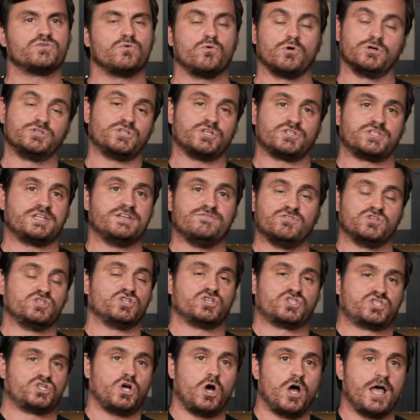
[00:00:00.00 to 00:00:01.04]
or just even
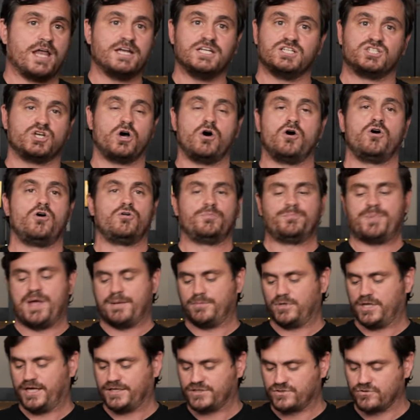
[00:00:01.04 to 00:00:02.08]
just tall, any tall
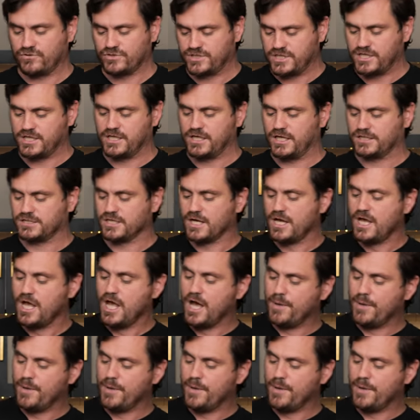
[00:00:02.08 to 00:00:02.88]
pebble ice or tiki ice.